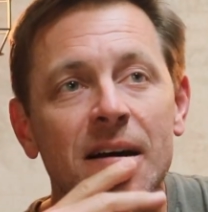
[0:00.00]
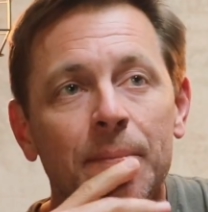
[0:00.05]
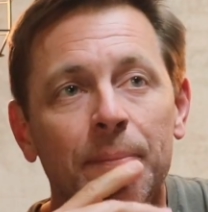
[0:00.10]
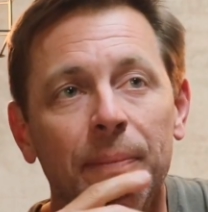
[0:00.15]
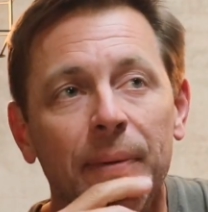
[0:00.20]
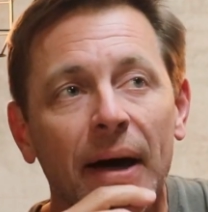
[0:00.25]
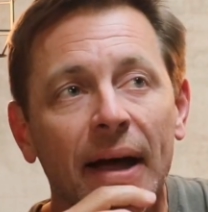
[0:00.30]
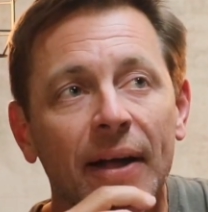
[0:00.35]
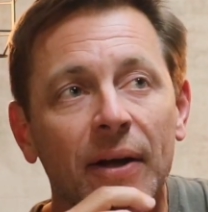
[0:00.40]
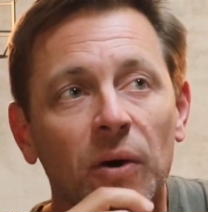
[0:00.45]

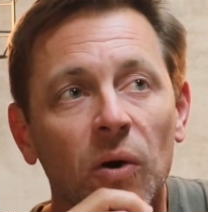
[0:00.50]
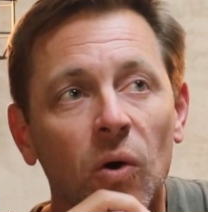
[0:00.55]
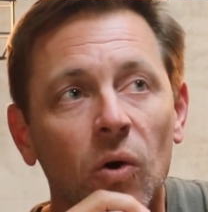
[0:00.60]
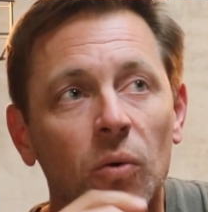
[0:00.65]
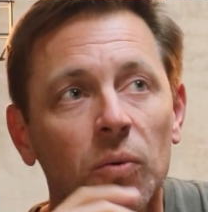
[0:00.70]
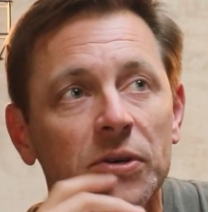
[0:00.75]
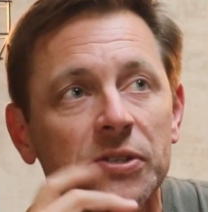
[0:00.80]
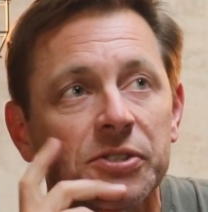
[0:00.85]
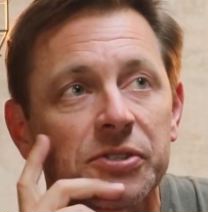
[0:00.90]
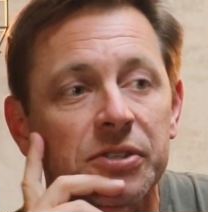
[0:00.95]
my
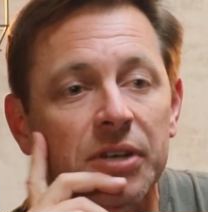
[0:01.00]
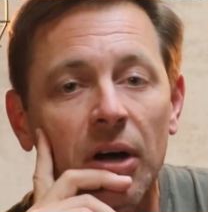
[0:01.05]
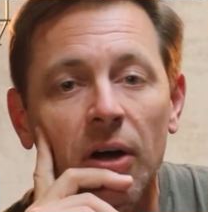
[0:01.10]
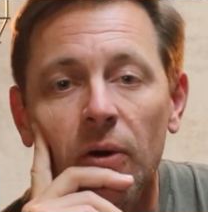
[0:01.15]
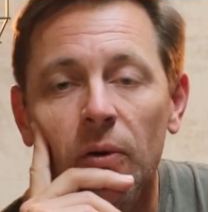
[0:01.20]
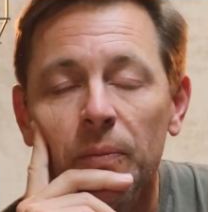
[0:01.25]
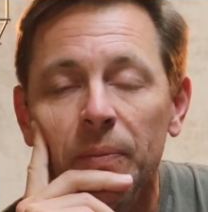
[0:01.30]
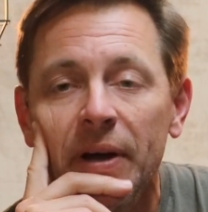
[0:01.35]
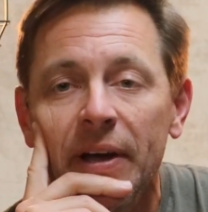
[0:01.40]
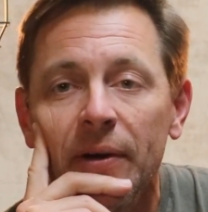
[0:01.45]
goal was to
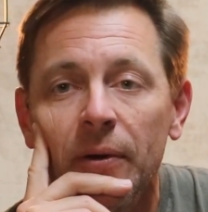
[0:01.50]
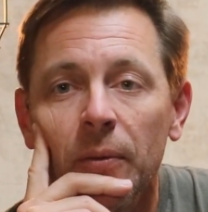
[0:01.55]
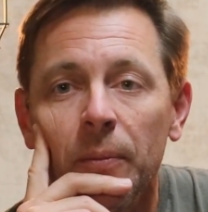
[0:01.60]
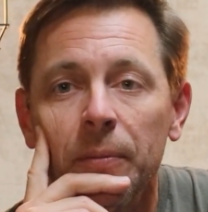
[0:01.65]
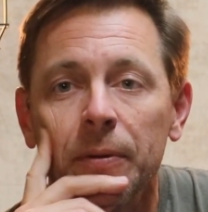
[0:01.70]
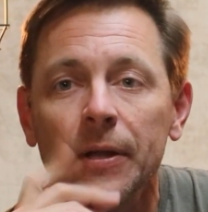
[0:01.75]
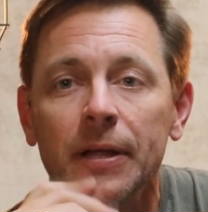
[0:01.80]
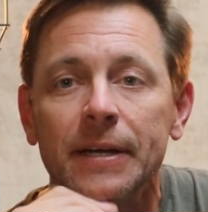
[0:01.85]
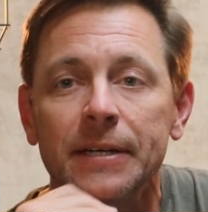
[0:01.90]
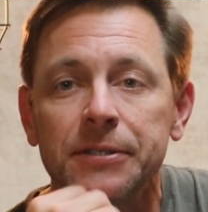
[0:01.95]
own my own
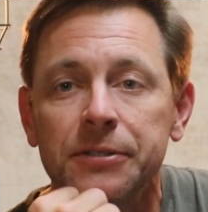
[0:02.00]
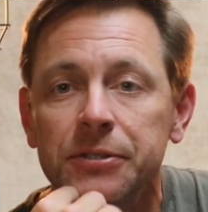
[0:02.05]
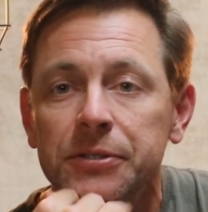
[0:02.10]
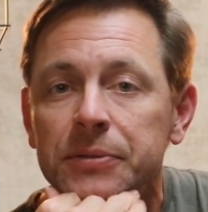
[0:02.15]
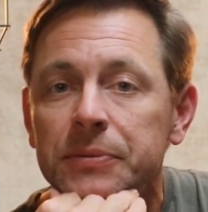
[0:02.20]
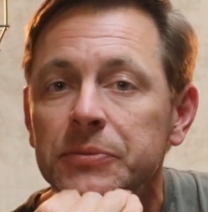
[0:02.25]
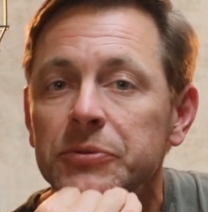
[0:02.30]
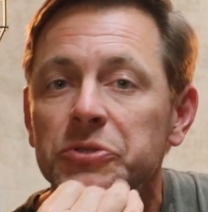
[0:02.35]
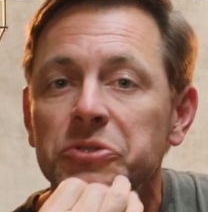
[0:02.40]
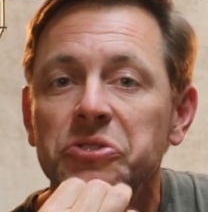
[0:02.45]

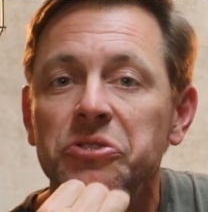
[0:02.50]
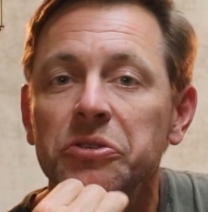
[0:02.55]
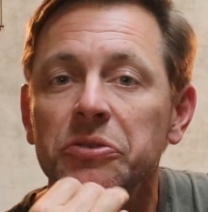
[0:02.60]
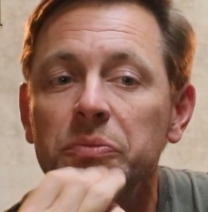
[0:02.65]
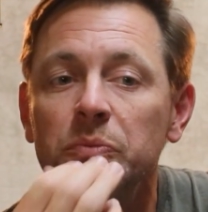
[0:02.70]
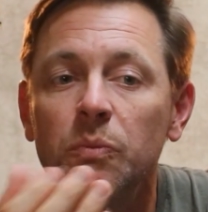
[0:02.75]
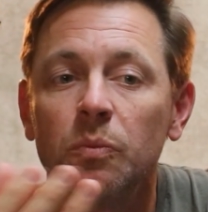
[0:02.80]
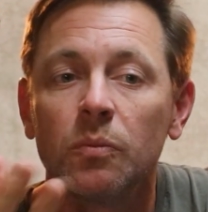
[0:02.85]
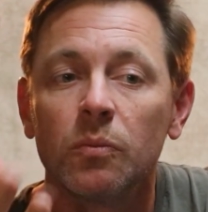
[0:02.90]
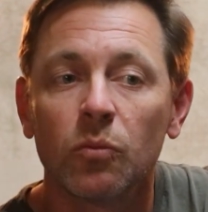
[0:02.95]
place, just
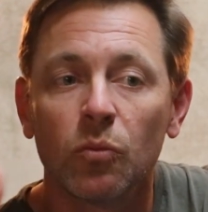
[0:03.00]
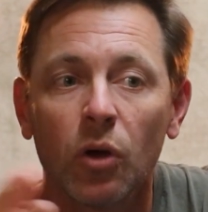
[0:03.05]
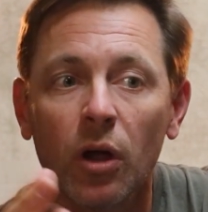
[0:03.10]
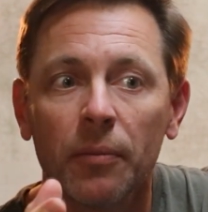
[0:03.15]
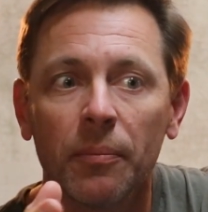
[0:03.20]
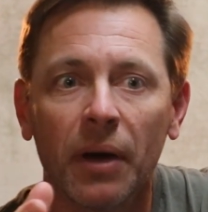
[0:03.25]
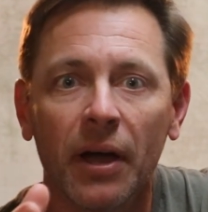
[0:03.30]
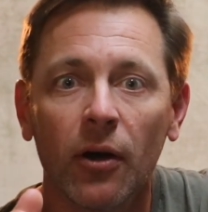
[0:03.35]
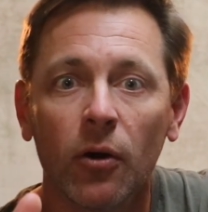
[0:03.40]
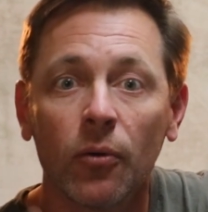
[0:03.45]
to
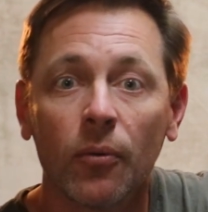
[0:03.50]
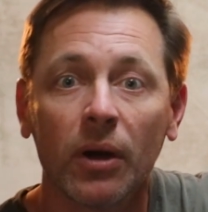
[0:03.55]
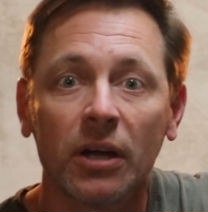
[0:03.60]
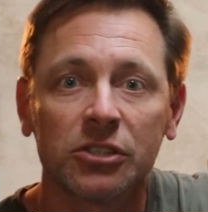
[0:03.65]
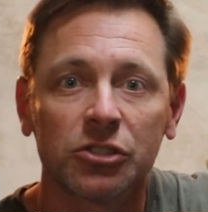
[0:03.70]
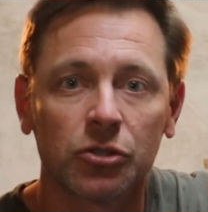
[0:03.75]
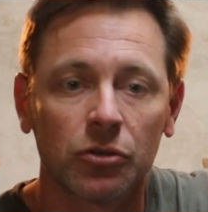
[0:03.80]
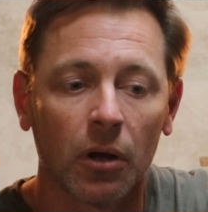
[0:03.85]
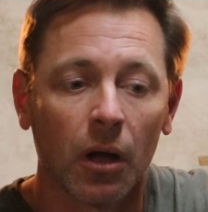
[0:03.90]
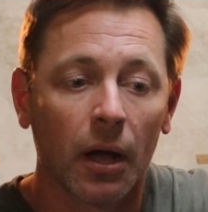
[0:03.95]
run my own
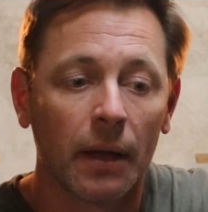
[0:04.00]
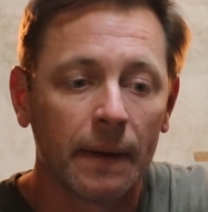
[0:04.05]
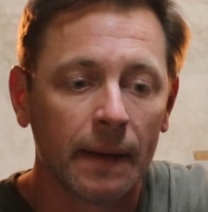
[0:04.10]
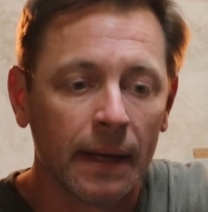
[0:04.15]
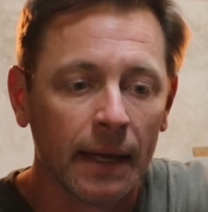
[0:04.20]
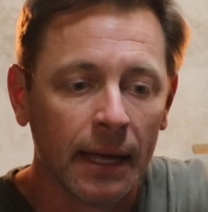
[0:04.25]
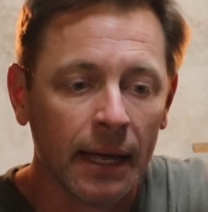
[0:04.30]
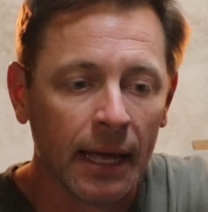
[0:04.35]
restaurant.